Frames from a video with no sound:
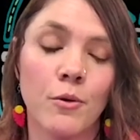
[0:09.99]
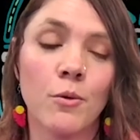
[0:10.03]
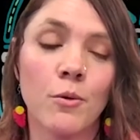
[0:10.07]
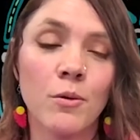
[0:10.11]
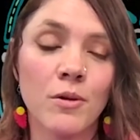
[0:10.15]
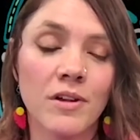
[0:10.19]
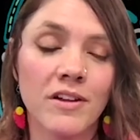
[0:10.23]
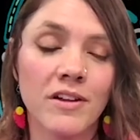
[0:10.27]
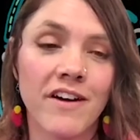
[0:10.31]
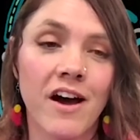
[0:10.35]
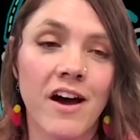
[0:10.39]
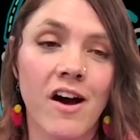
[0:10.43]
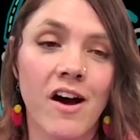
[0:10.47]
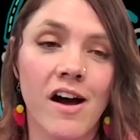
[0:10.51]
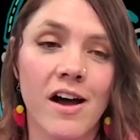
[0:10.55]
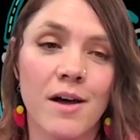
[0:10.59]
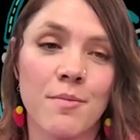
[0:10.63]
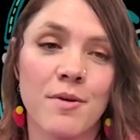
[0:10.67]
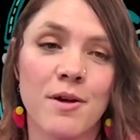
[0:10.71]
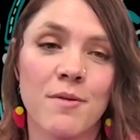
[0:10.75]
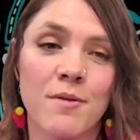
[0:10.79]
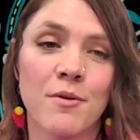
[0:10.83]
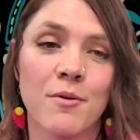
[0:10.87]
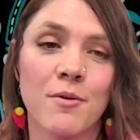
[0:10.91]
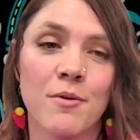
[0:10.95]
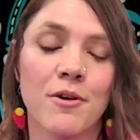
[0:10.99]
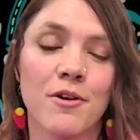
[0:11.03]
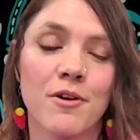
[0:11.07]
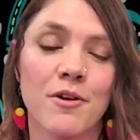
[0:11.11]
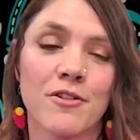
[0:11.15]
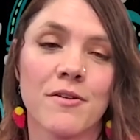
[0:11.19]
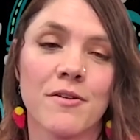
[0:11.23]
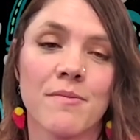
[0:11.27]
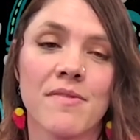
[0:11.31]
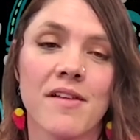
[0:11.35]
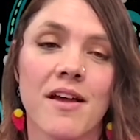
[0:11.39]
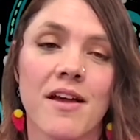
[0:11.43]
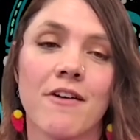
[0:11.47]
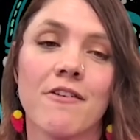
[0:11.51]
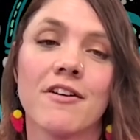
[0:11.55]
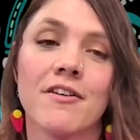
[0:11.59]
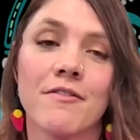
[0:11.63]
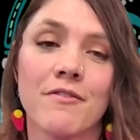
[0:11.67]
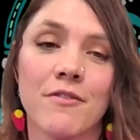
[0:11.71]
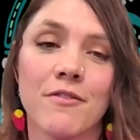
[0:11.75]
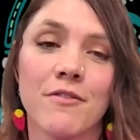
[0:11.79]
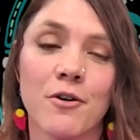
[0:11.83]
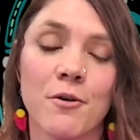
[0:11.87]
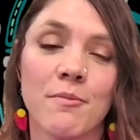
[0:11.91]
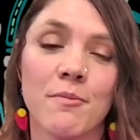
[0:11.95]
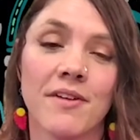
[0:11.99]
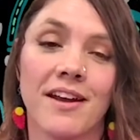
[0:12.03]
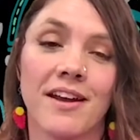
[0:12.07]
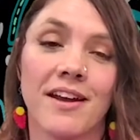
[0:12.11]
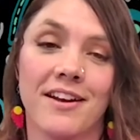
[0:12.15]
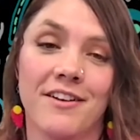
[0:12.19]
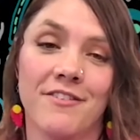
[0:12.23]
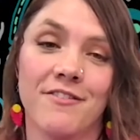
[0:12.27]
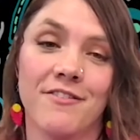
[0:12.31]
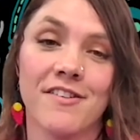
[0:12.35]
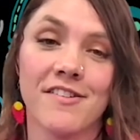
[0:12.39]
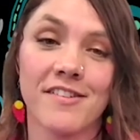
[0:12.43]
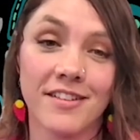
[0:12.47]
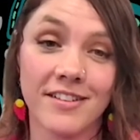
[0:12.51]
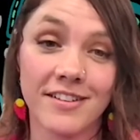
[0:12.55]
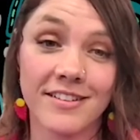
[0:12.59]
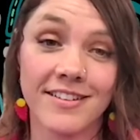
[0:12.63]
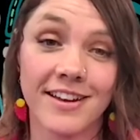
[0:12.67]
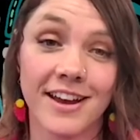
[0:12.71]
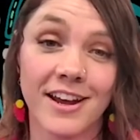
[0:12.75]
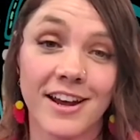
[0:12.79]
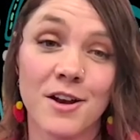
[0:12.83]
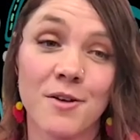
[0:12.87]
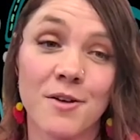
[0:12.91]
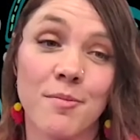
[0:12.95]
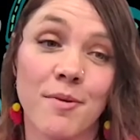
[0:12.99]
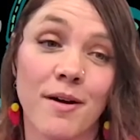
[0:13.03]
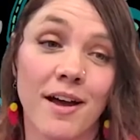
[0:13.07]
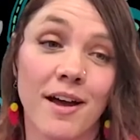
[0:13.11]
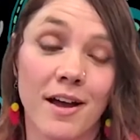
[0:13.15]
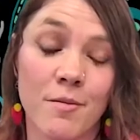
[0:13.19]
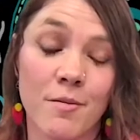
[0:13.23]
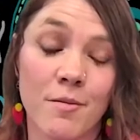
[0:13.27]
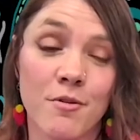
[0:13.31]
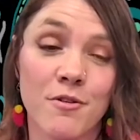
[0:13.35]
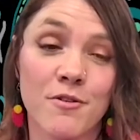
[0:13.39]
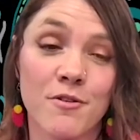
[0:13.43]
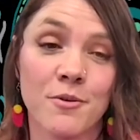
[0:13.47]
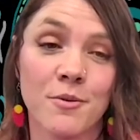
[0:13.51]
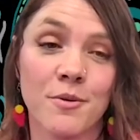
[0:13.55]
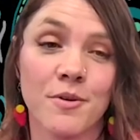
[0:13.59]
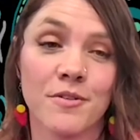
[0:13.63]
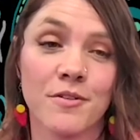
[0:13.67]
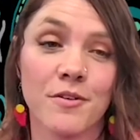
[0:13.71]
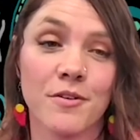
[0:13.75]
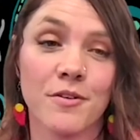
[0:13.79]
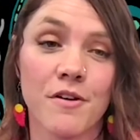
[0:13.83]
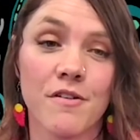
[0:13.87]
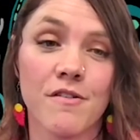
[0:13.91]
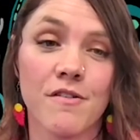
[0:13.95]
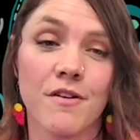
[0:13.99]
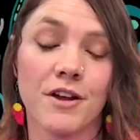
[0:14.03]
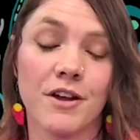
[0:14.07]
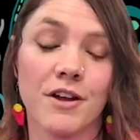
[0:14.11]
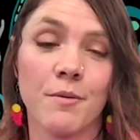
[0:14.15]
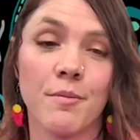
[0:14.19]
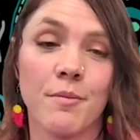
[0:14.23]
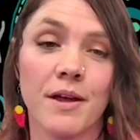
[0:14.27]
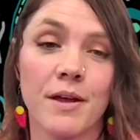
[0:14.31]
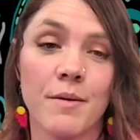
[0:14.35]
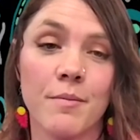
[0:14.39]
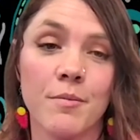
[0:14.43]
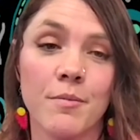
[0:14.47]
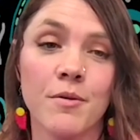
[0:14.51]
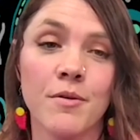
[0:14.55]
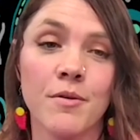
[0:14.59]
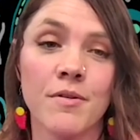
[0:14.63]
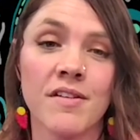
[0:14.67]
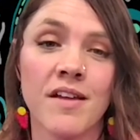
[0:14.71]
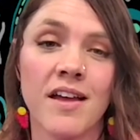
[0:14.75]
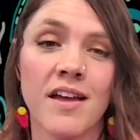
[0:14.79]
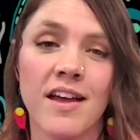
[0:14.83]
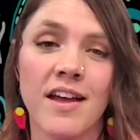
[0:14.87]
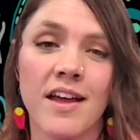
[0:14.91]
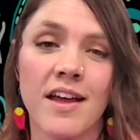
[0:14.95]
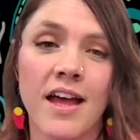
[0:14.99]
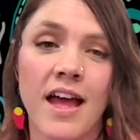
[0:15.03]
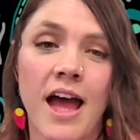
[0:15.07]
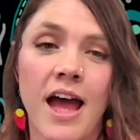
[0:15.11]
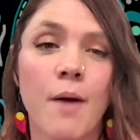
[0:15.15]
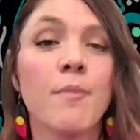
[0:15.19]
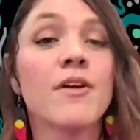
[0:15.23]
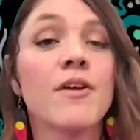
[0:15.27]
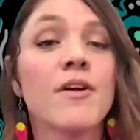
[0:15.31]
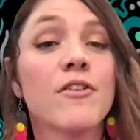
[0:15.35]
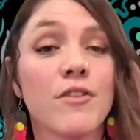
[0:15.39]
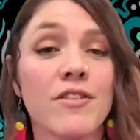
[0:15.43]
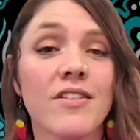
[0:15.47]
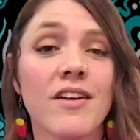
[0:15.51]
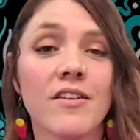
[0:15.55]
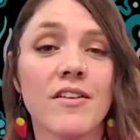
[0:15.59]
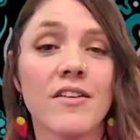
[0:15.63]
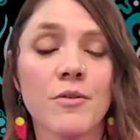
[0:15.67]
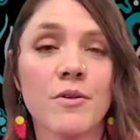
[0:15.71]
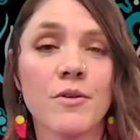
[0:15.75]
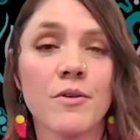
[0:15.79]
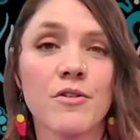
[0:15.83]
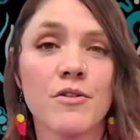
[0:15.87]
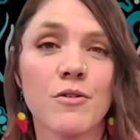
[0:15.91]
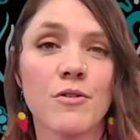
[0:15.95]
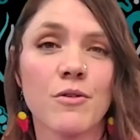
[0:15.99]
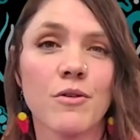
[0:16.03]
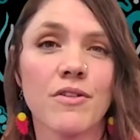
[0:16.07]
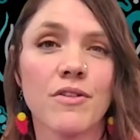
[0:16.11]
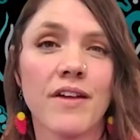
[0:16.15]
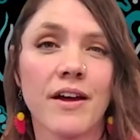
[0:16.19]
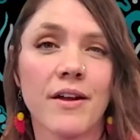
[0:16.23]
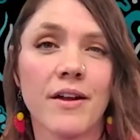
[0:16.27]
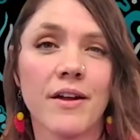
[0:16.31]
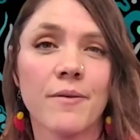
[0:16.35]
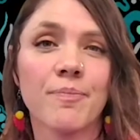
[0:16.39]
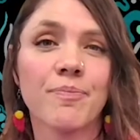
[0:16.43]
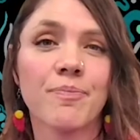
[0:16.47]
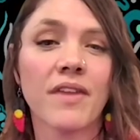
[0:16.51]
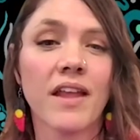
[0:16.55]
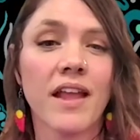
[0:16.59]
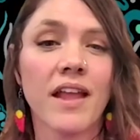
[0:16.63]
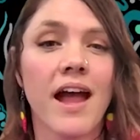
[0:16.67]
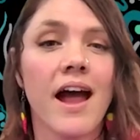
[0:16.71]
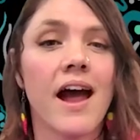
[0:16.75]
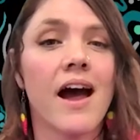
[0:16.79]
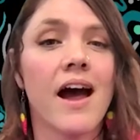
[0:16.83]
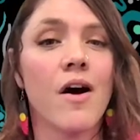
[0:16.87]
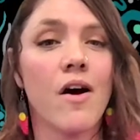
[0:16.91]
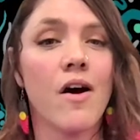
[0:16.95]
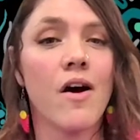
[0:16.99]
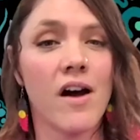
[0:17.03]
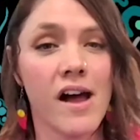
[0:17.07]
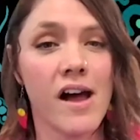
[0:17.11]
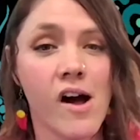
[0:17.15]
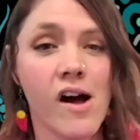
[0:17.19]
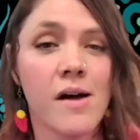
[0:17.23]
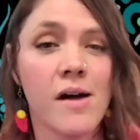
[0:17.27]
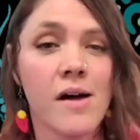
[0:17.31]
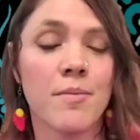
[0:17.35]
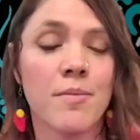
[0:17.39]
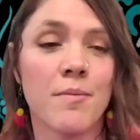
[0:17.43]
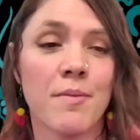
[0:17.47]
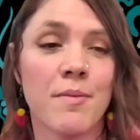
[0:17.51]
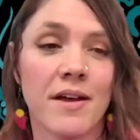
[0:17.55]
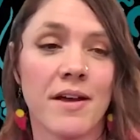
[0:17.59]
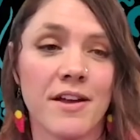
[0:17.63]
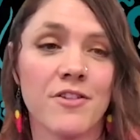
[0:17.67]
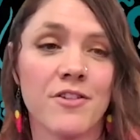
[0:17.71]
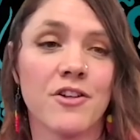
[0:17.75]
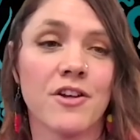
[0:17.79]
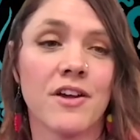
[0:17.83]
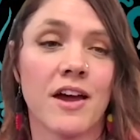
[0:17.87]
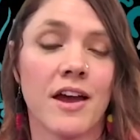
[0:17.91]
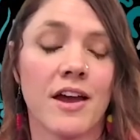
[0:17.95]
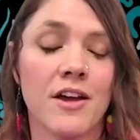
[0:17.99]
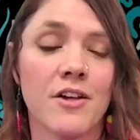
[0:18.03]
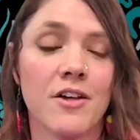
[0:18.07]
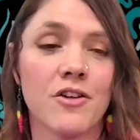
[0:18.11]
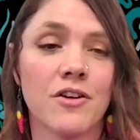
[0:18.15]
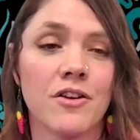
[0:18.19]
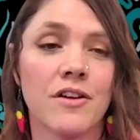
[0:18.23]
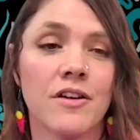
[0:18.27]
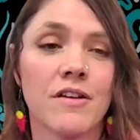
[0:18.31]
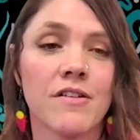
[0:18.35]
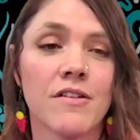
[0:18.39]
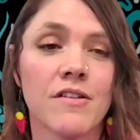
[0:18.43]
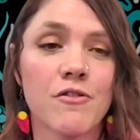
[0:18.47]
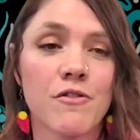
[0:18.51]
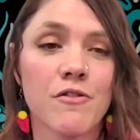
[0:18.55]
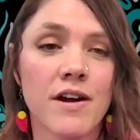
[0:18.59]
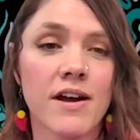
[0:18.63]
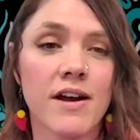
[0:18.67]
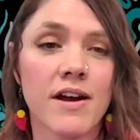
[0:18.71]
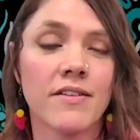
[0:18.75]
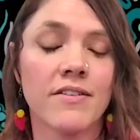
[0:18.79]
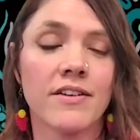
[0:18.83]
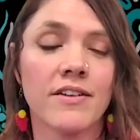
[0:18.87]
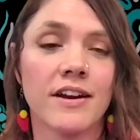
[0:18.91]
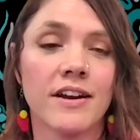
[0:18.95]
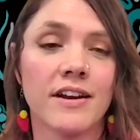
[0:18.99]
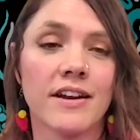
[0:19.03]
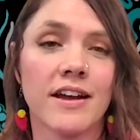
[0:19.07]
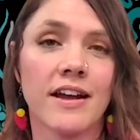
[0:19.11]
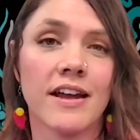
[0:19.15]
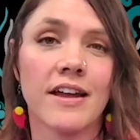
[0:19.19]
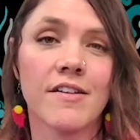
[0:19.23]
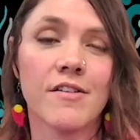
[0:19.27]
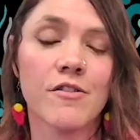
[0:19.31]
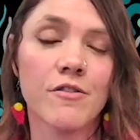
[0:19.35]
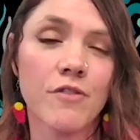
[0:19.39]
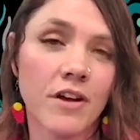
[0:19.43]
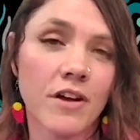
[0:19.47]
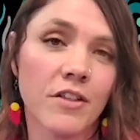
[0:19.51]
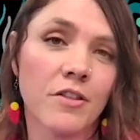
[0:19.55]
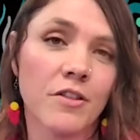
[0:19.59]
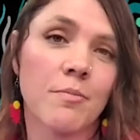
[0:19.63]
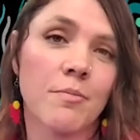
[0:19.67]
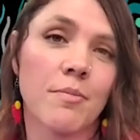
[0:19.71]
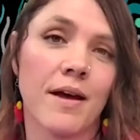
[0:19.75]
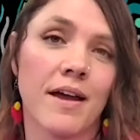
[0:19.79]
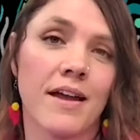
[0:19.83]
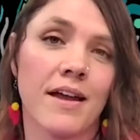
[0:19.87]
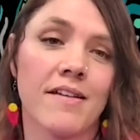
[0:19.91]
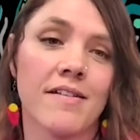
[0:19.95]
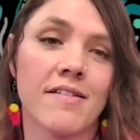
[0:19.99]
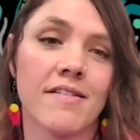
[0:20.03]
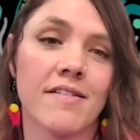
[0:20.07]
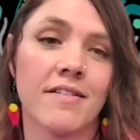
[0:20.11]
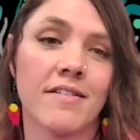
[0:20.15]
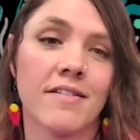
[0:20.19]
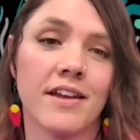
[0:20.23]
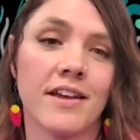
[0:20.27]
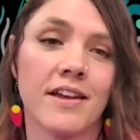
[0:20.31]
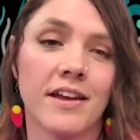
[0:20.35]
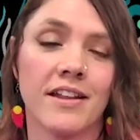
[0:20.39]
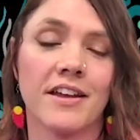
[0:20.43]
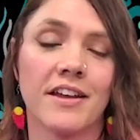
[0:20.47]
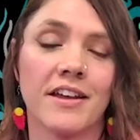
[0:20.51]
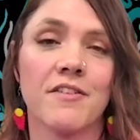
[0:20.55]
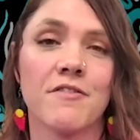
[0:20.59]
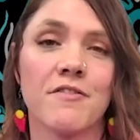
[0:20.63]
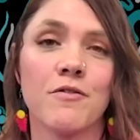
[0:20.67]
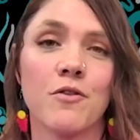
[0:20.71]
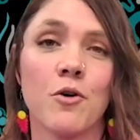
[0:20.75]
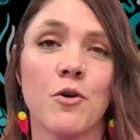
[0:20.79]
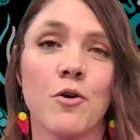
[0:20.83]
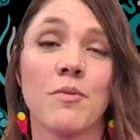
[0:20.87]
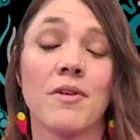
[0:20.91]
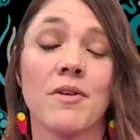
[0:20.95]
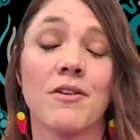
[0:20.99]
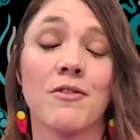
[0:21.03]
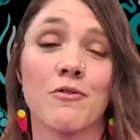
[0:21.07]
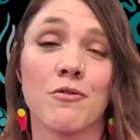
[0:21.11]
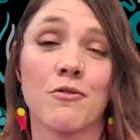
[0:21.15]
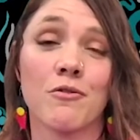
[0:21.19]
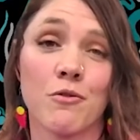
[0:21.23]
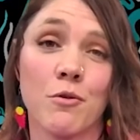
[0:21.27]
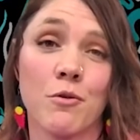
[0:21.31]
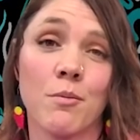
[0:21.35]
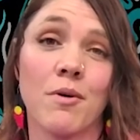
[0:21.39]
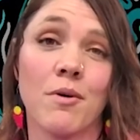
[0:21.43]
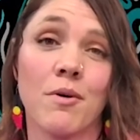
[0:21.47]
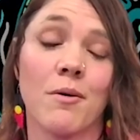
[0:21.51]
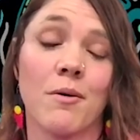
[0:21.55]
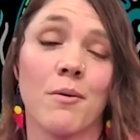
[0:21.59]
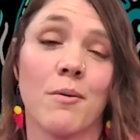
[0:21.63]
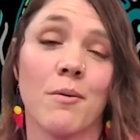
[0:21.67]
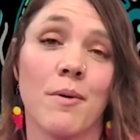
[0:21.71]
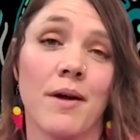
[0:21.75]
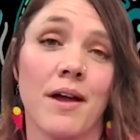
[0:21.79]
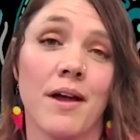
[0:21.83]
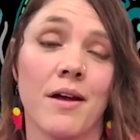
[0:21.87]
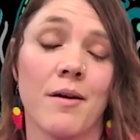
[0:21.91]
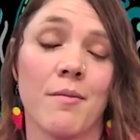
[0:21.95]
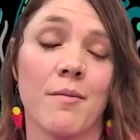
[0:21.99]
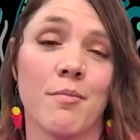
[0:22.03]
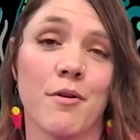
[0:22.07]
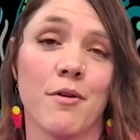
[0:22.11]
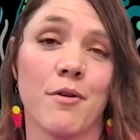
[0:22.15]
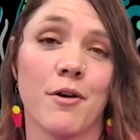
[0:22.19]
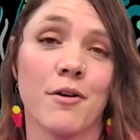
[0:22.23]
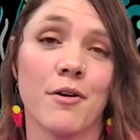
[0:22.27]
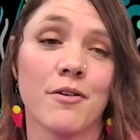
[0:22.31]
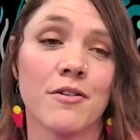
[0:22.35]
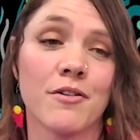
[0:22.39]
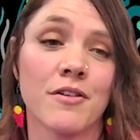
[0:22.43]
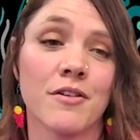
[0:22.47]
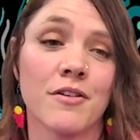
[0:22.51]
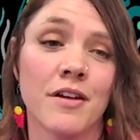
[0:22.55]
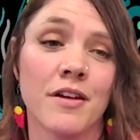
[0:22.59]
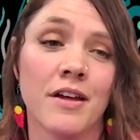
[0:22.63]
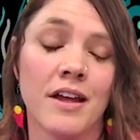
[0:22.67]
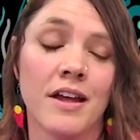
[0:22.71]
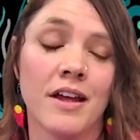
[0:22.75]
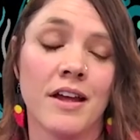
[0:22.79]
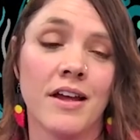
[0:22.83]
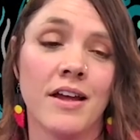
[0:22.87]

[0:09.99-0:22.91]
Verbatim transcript: All of our IPEPA workshops are informed and facilitated by Aboriginal and Torres Strait Islander peoples, and we do that to ensure that our IPEPA education is grounded in a strength-based, healing-informed and trauma-aware approach.